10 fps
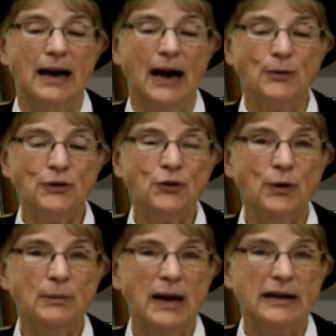I was
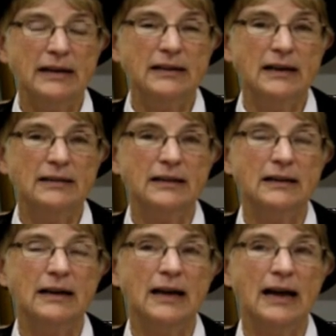cremated
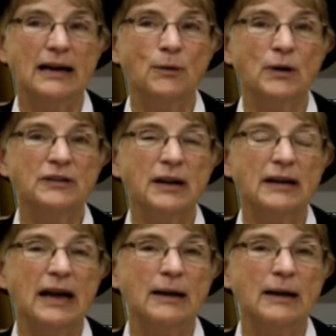and I wasn't